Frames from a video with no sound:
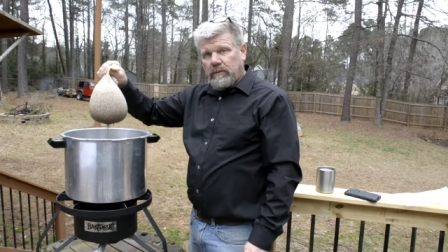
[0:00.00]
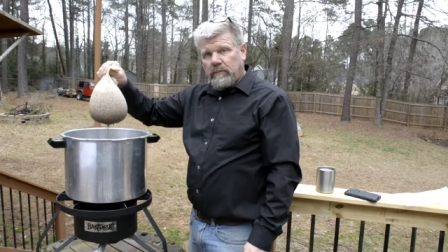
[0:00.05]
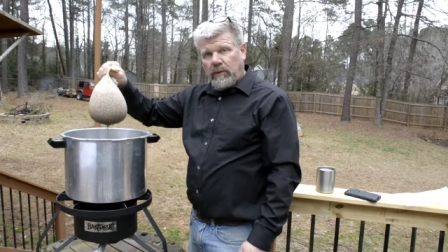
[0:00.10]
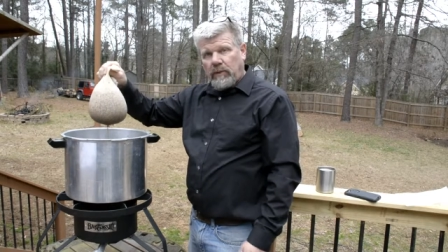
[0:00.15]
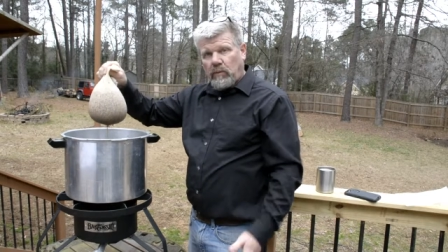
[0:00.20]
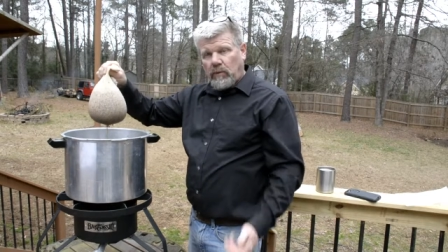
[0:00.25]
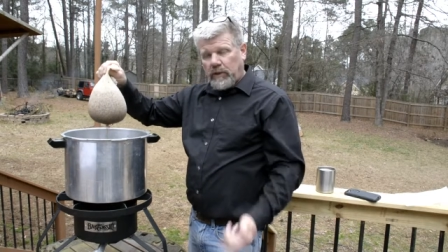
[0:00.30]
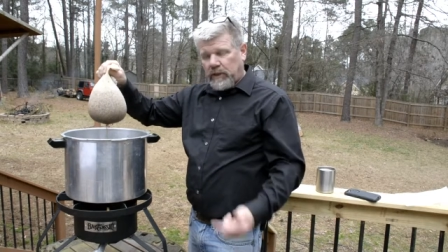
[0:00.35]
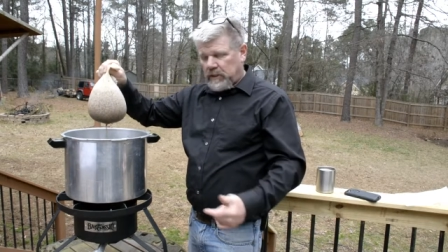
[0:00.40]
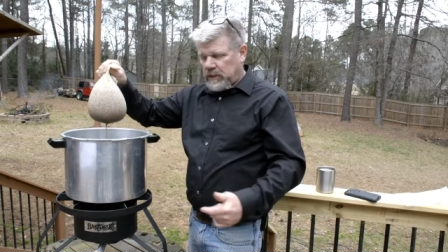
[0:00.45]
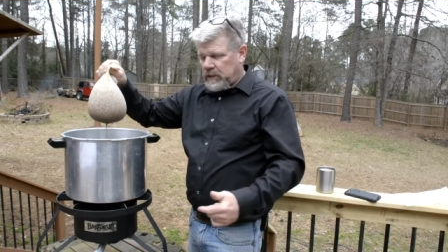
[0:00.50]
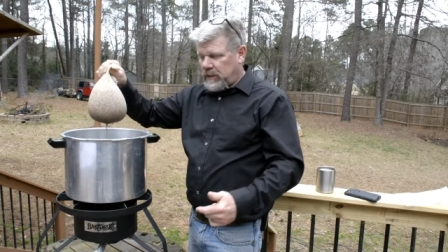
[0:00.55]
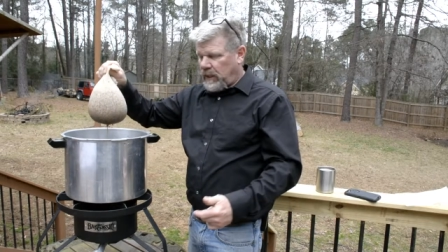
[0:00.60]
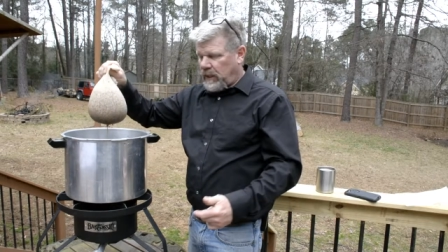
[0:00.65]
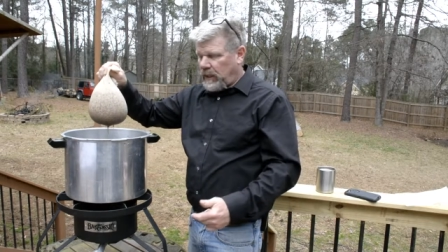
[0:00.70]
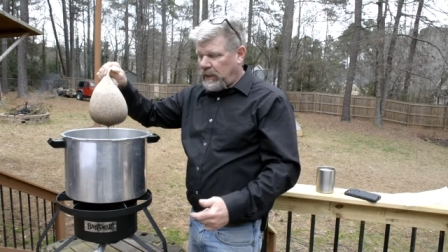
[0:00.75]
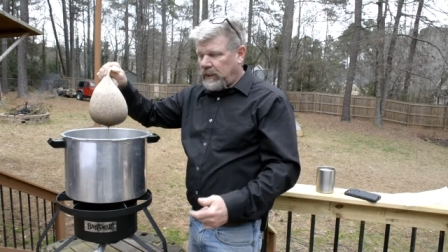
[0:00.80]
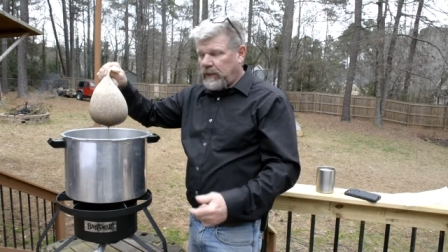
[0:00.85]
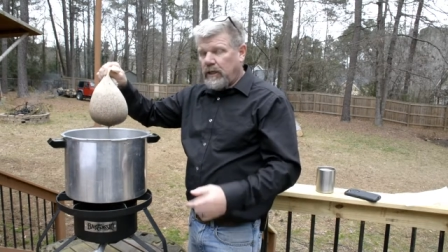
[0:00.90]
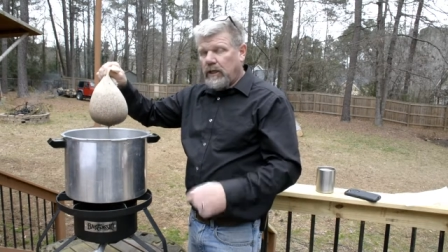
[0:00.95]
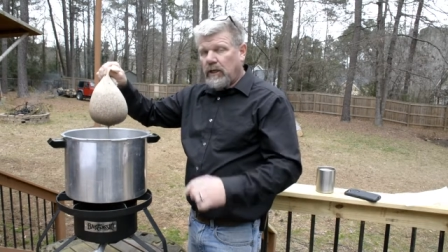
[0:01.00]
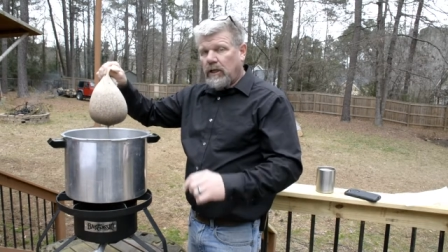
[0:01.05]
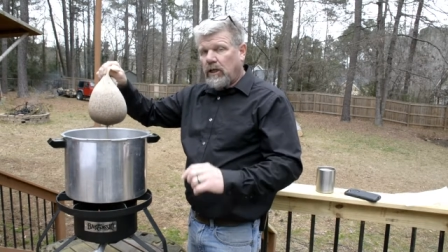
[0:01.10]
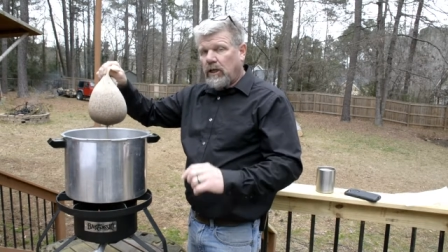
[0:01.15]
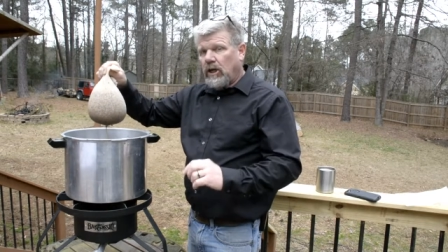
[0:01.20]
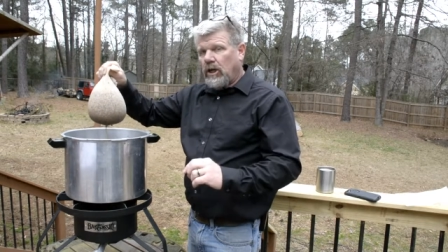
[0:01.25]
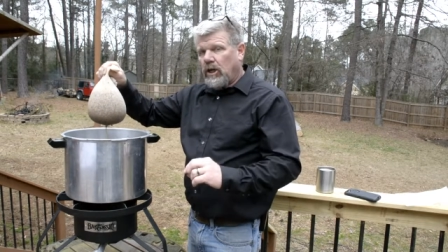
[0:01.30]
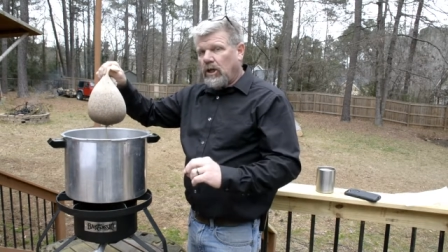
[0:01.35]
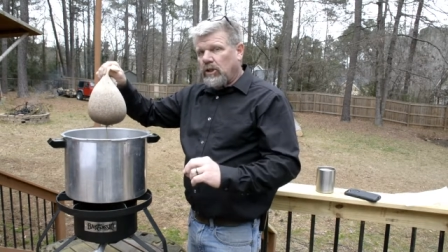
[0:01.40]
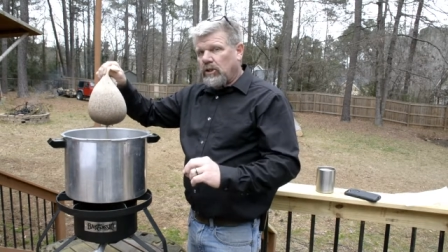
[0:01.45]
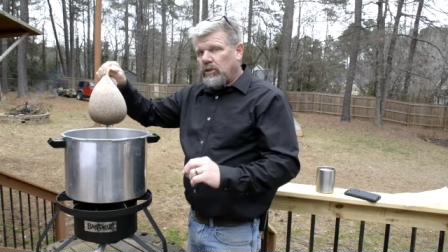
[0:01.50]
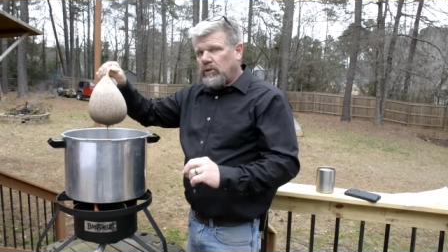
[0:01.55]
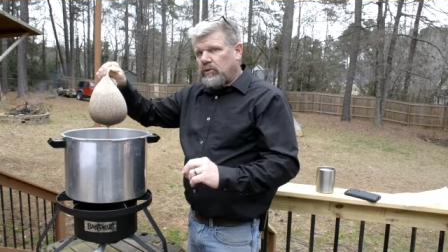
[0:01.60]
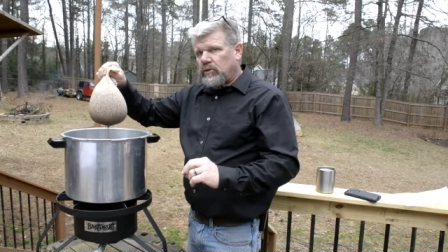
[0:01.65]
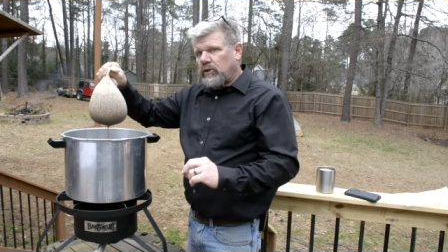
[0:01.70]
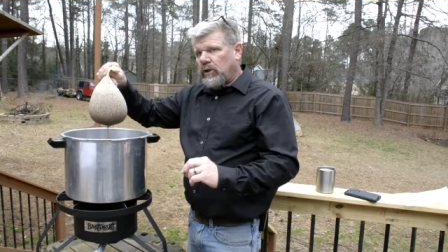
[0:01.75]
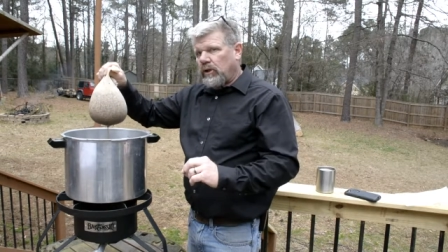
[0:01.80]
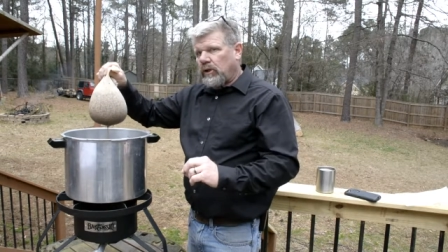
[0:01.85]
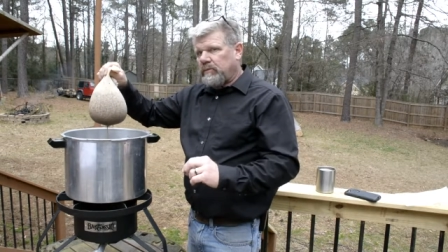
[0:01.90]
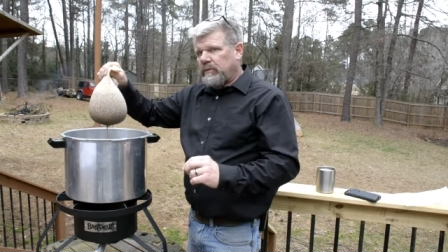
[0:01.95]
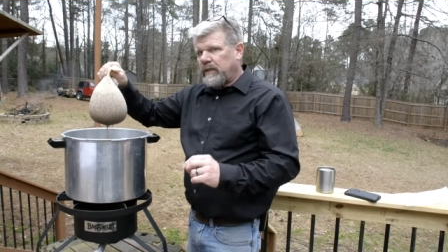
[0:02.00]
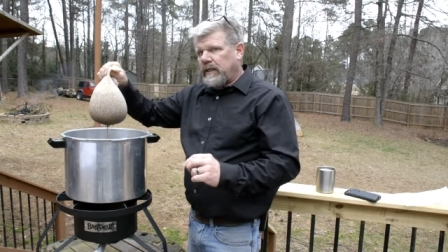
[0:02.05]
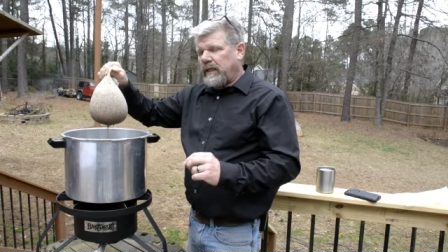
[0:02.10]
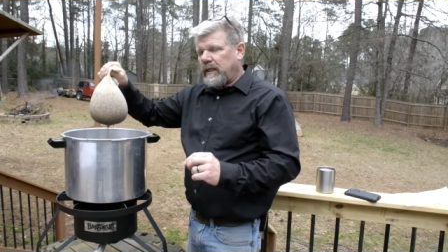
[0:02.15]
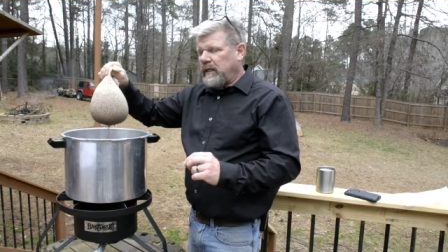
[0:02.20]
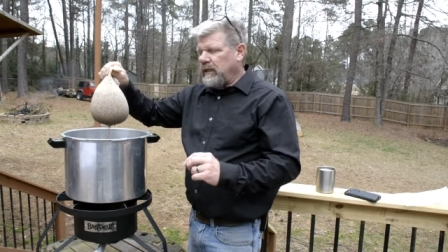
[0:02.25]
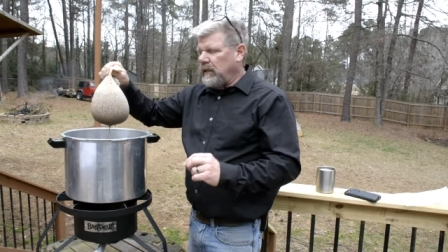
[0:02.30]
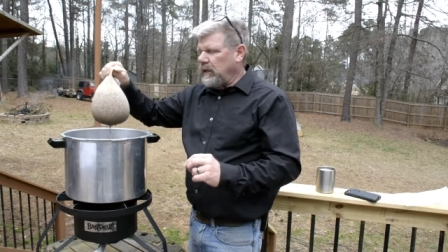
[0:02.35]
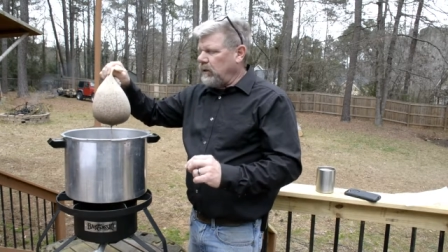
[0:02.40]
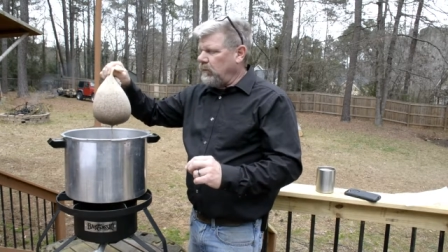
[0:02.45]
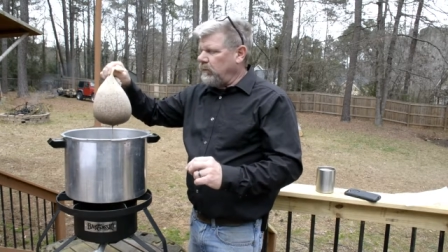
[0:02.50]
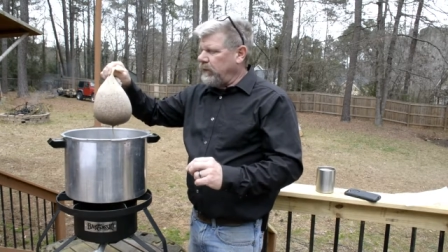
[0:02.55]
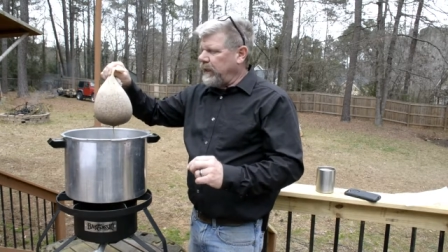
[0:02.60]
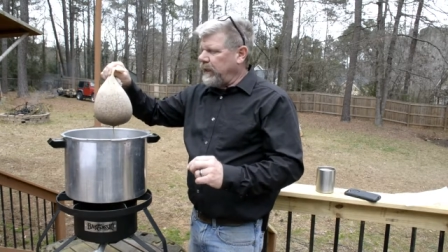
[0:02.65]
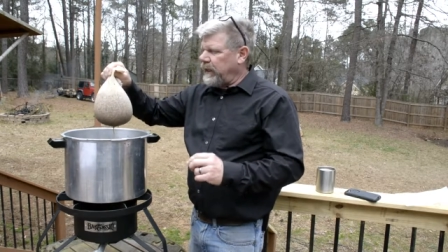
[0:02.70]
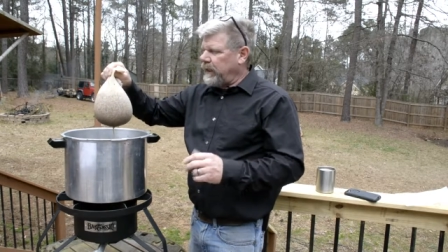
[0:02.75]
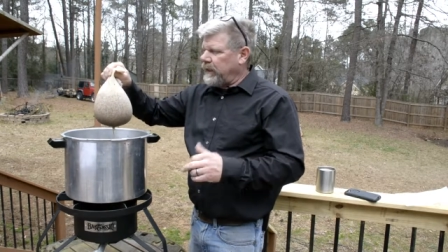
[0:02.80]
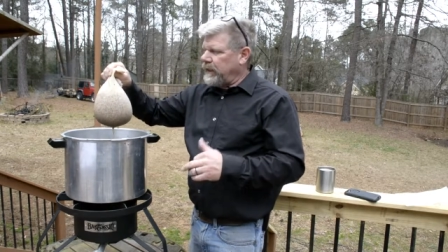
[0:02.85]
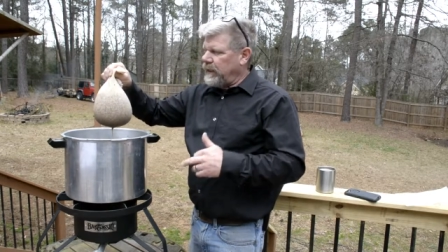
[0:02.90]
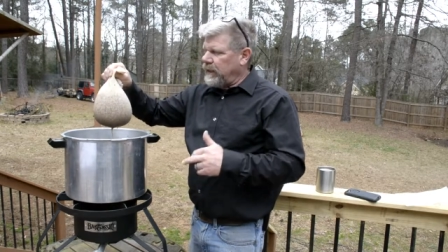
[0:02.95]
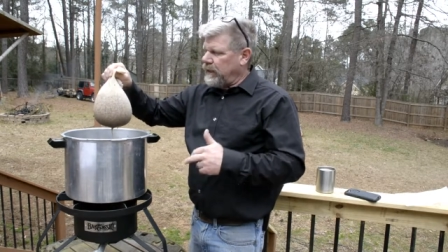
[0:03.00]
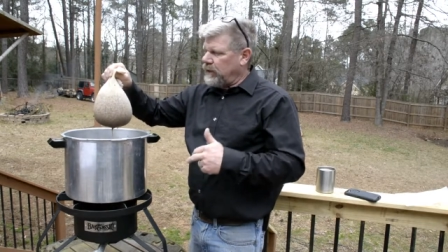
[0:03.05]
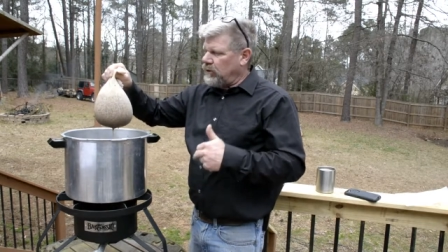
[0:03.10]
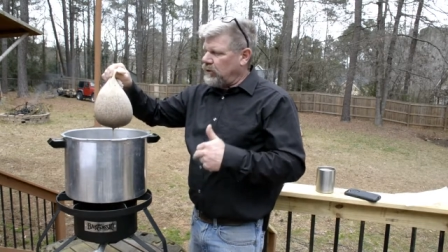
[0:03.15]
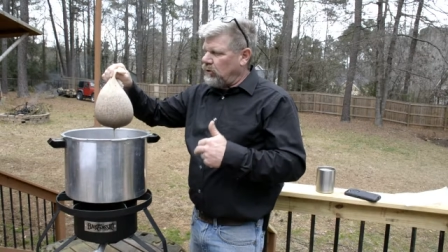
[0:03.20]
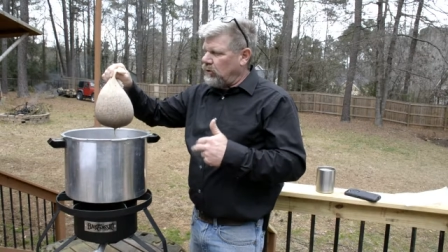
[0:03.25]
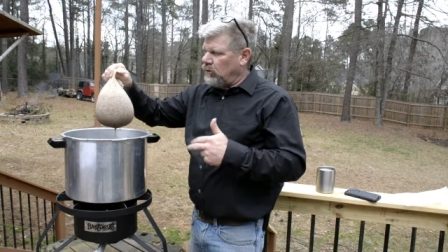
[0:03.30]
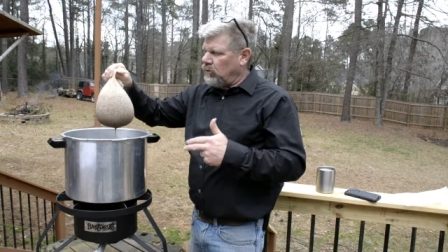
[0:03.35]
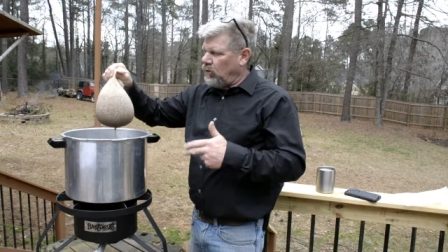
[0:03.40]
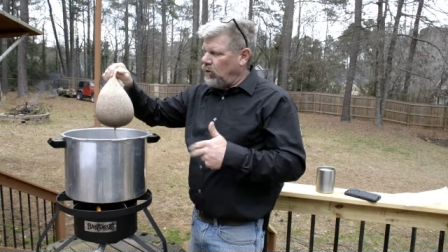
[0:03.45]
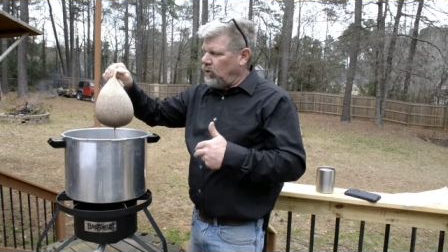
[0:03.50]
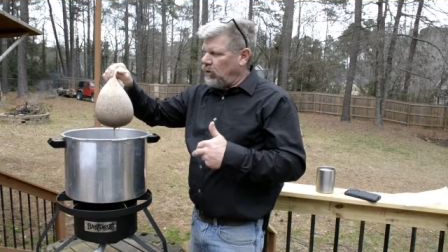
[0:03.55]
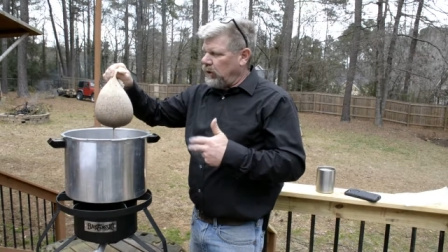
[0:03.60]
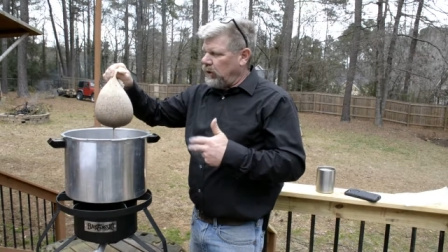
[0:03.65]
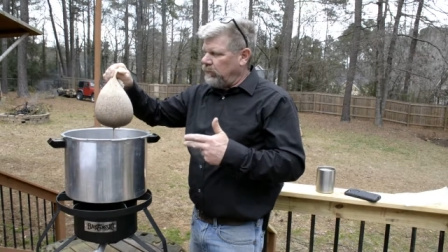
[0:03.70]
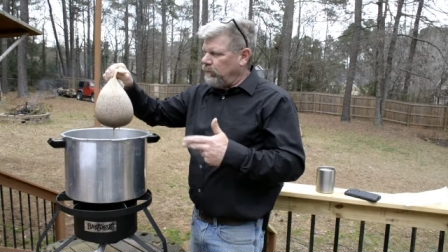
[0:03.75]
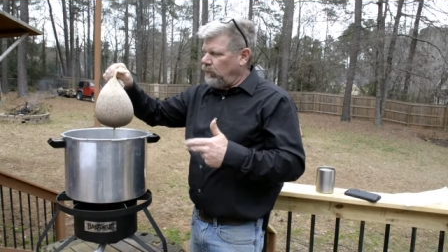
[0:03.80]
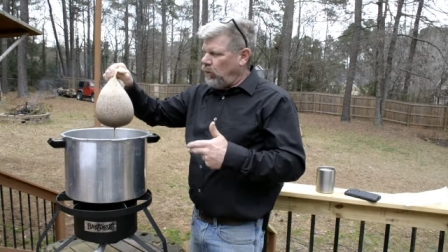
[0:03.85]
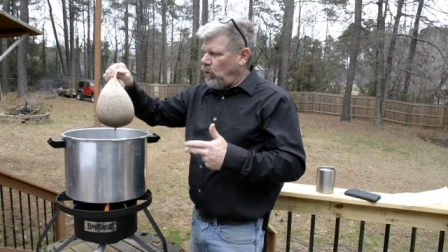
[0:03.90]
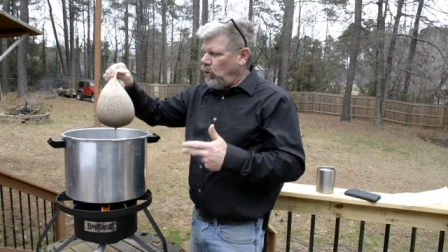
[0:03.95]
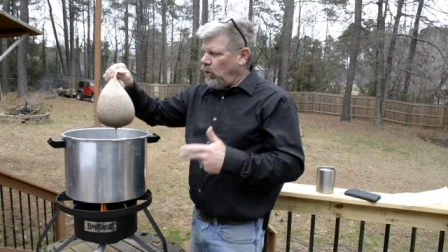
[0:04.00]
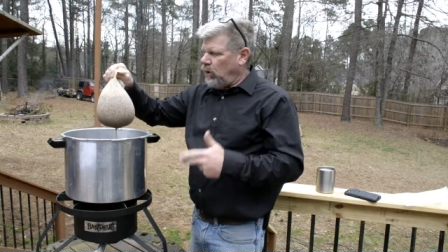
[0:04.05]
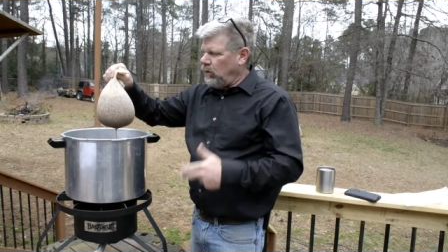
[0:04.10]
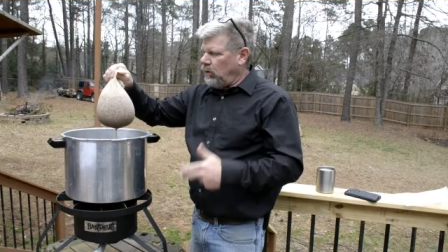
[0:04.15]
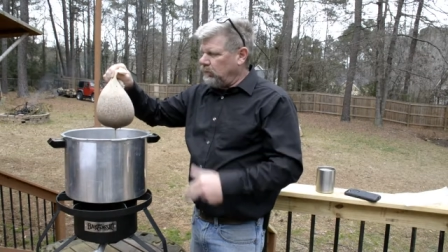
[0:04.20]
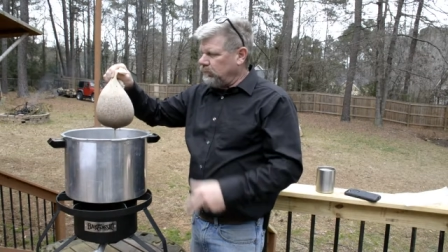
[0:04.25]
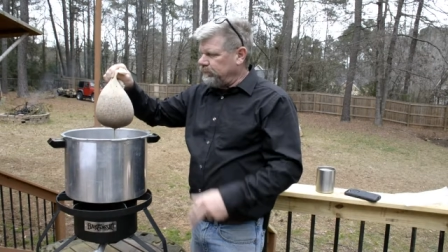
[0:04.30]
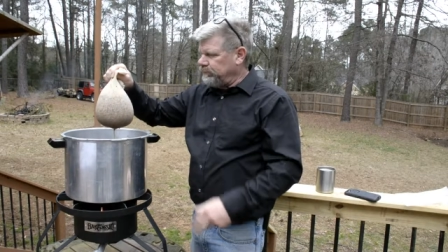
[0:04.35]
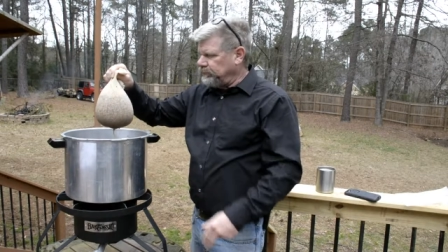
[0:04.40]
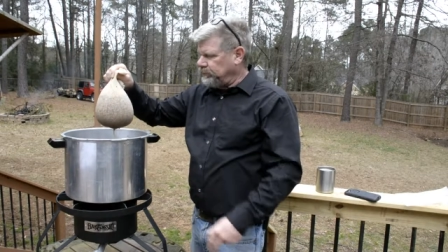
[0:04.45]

But when it's done, you turn up the heat a little bit and get it to a rolling boil,